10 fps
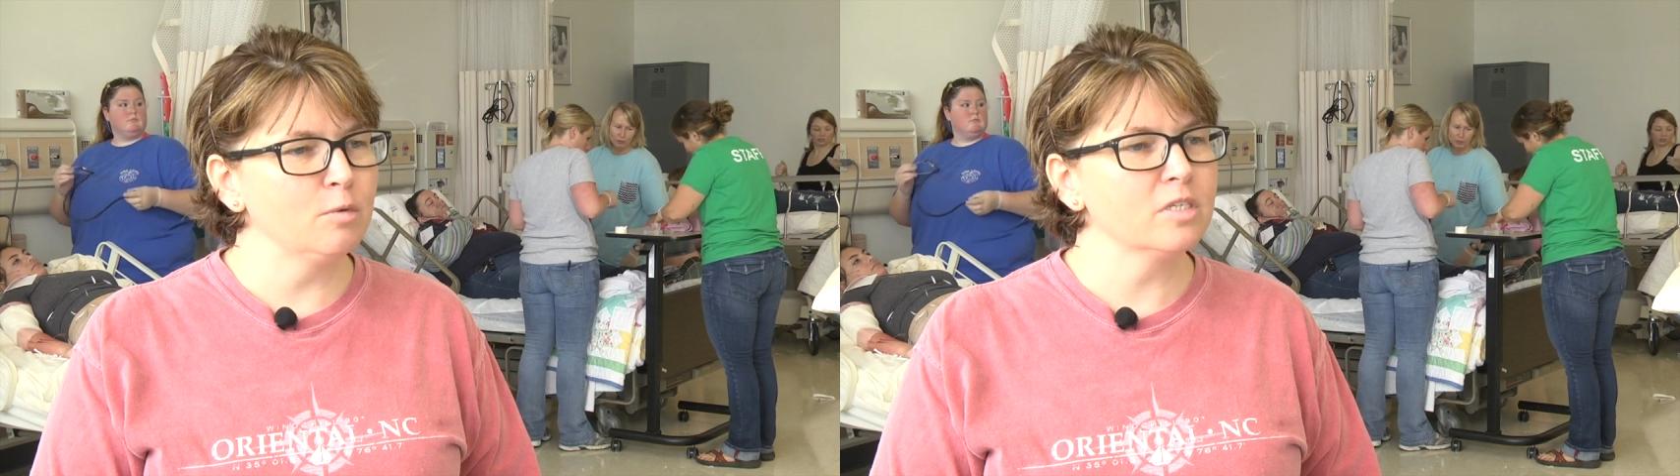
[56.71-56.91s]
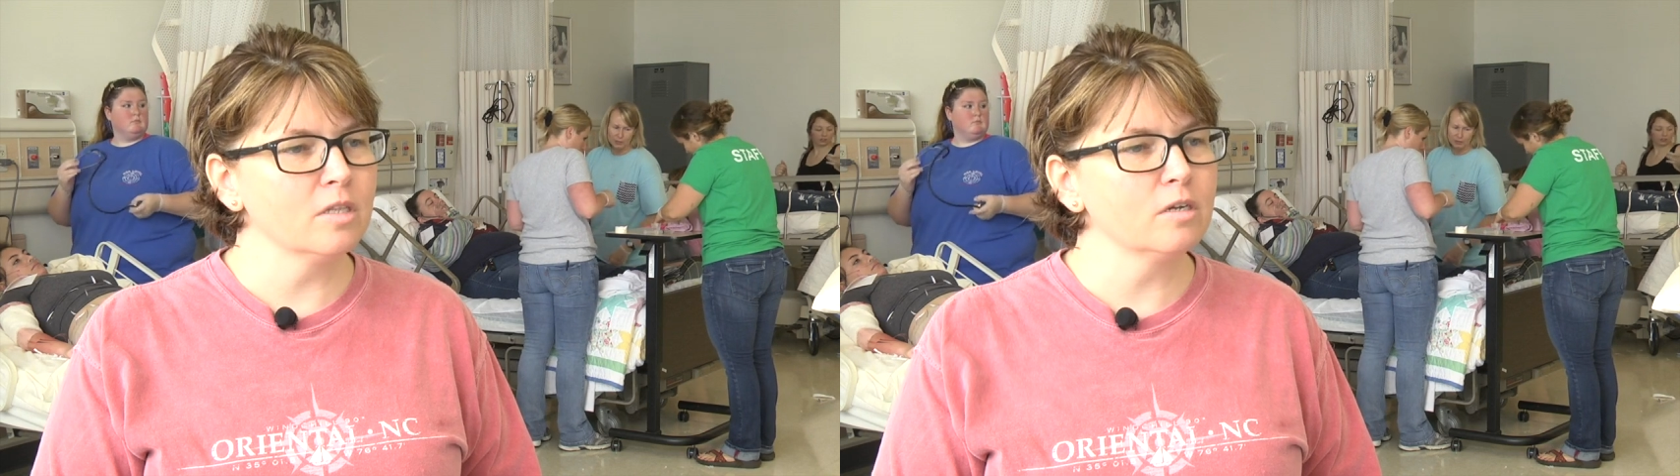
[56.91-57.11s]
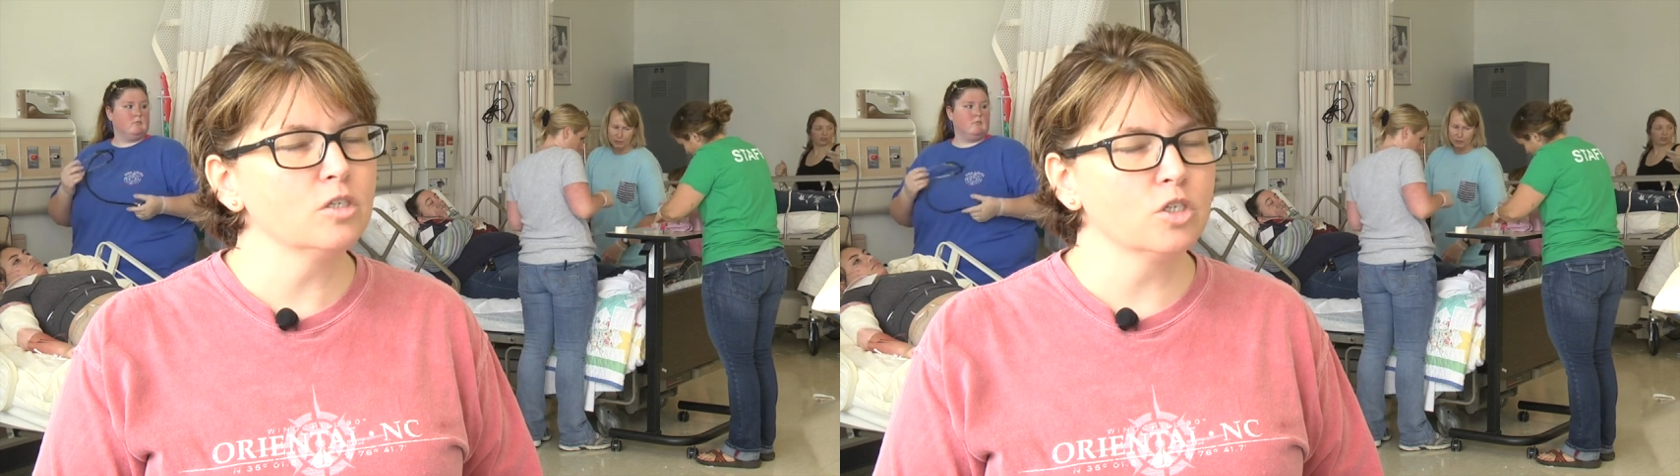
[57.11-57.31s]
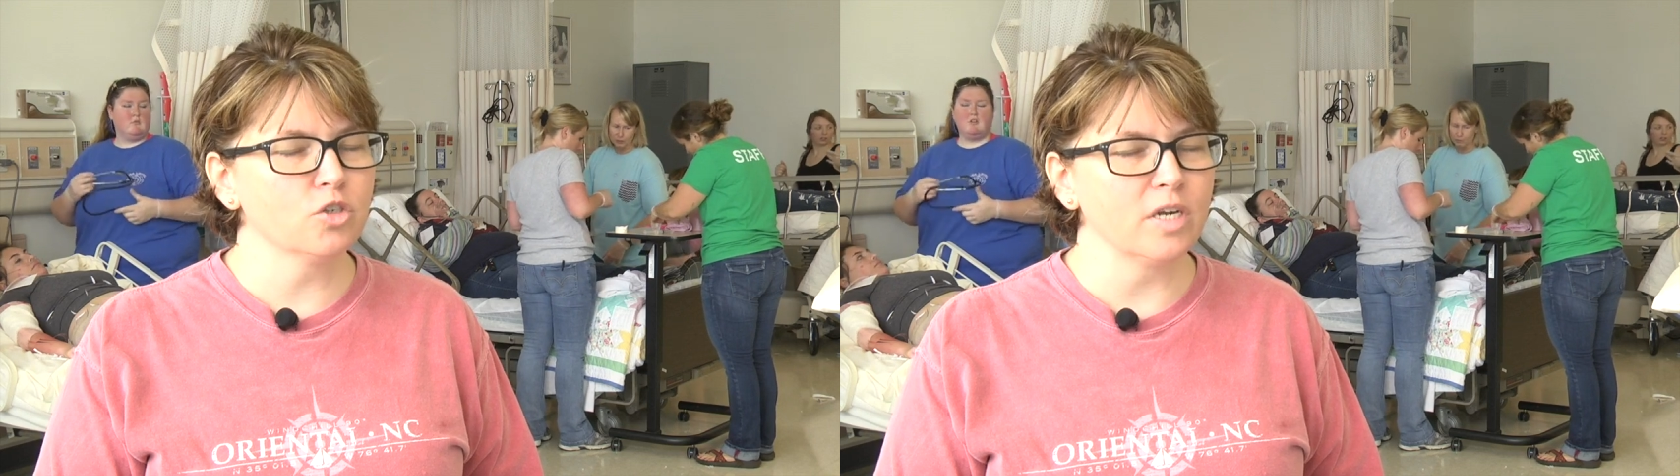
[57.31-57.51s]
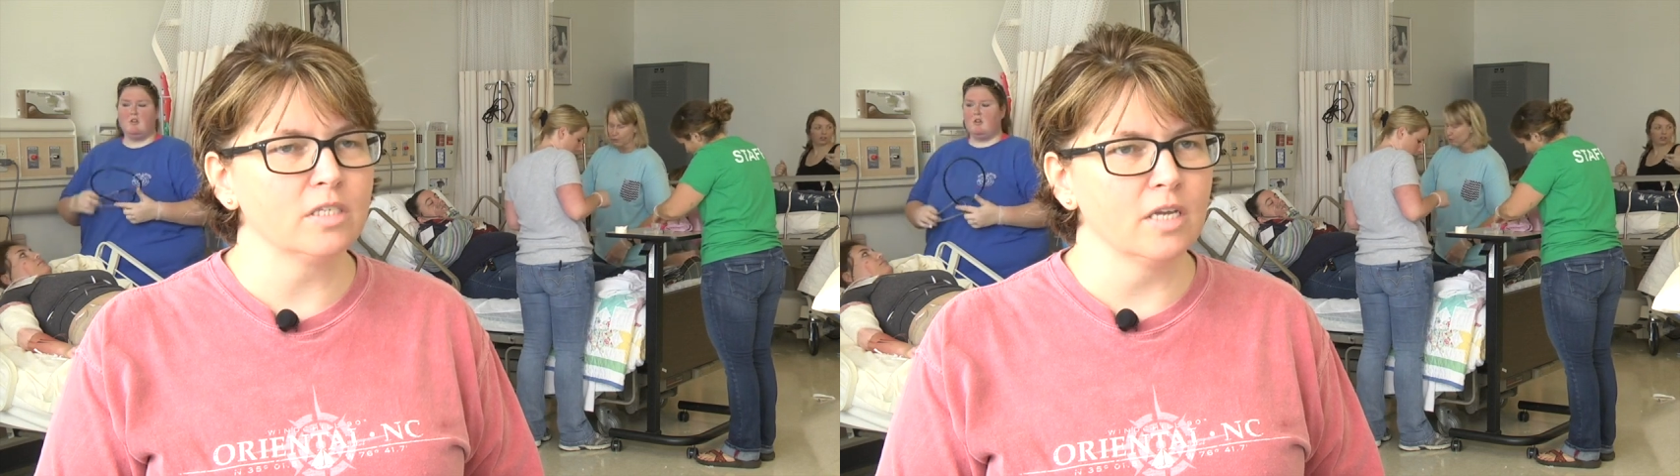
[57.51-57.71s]
was a little
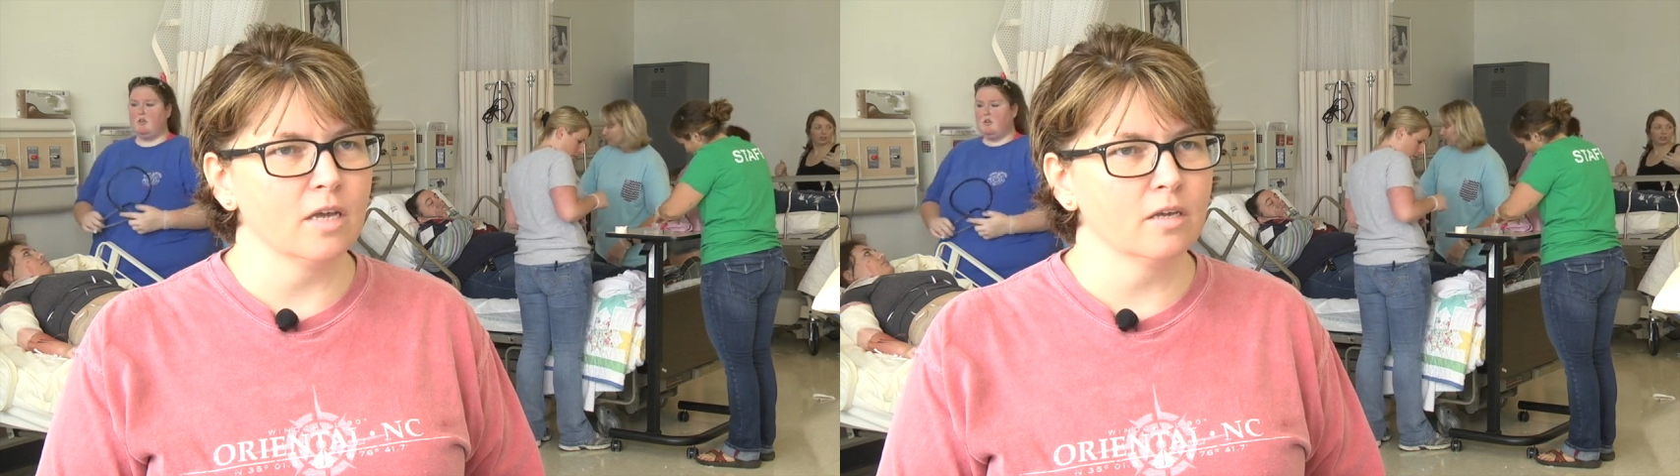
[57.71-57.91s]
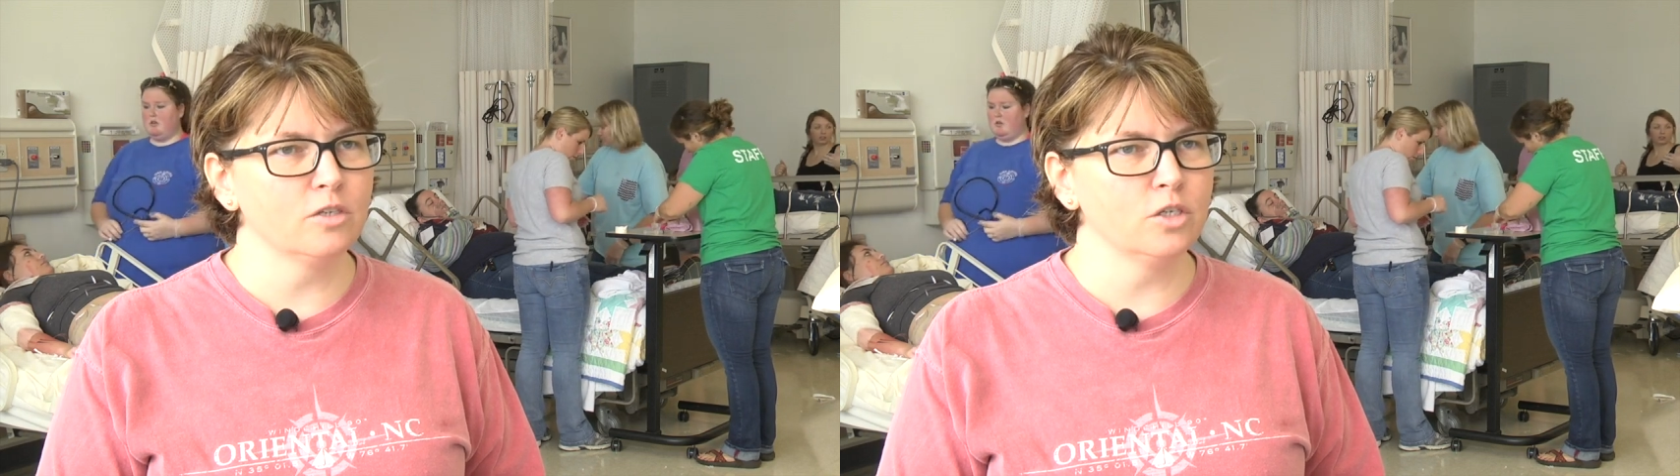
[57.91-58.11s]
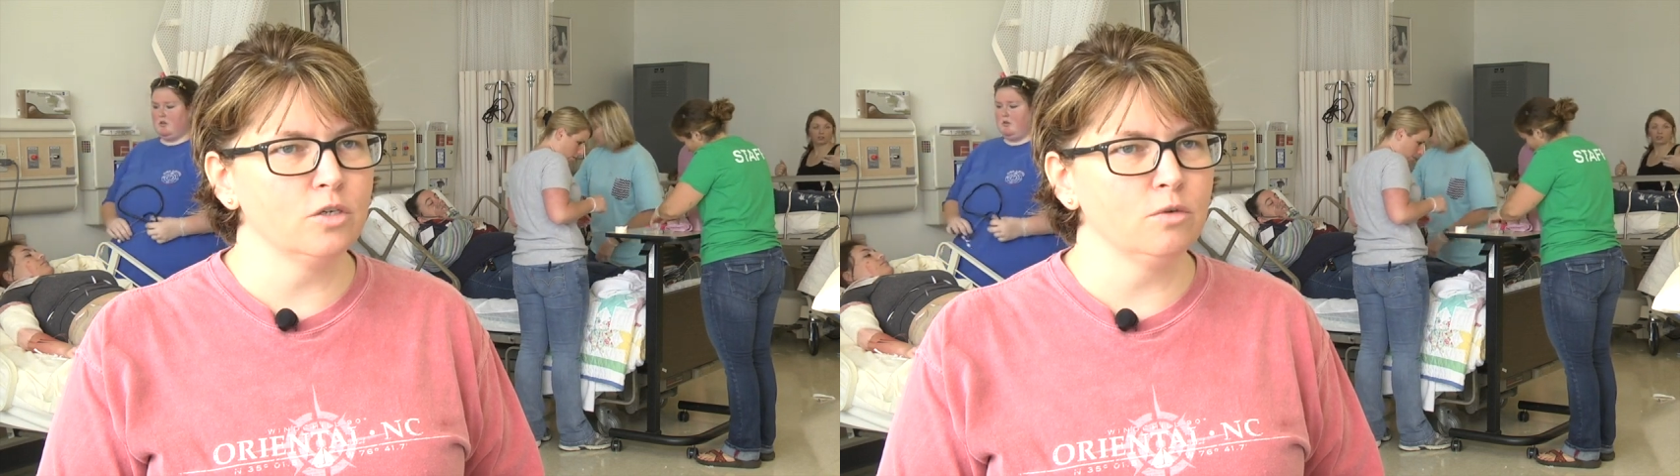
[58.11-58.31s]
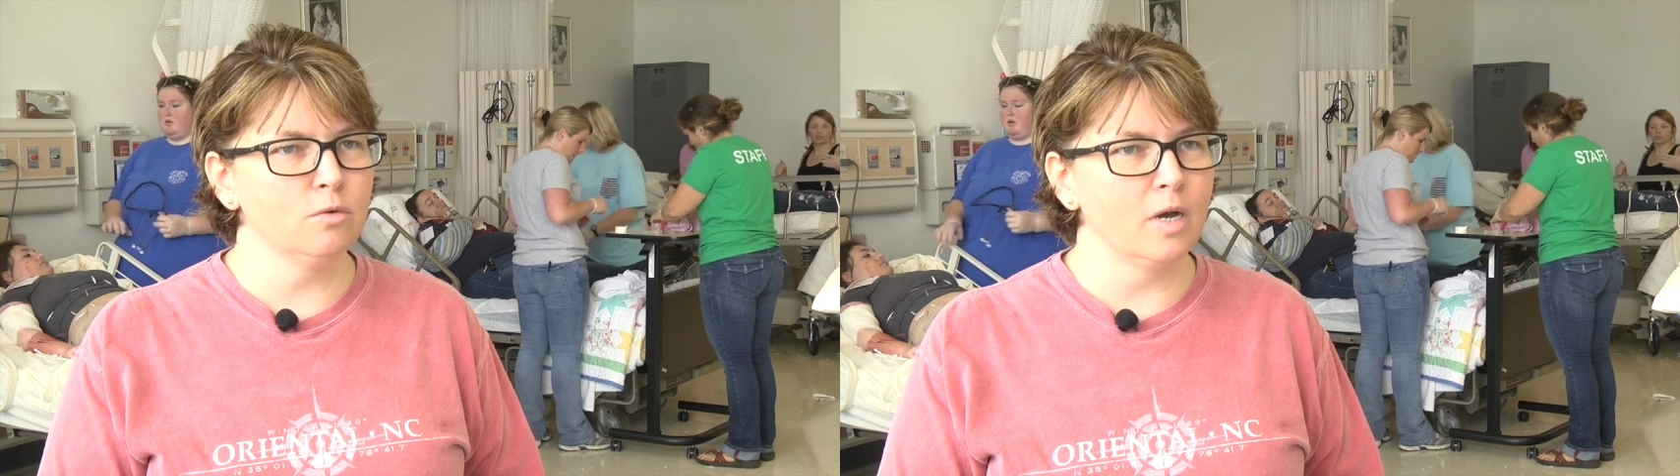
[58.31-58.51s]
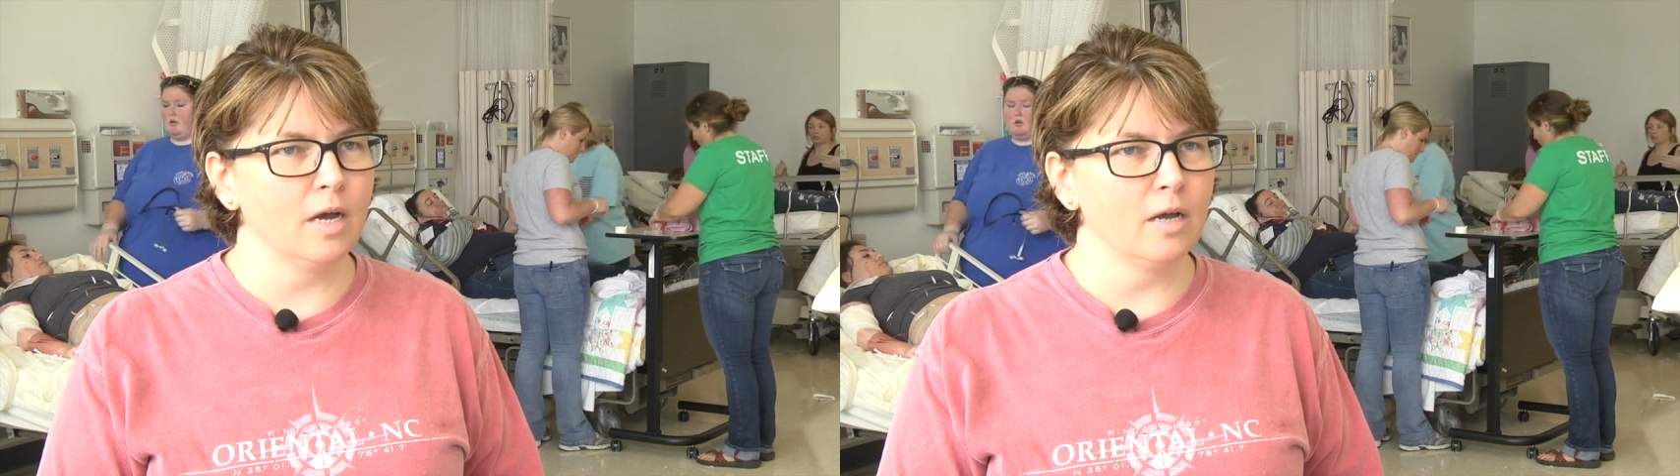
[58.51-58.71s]
distressing to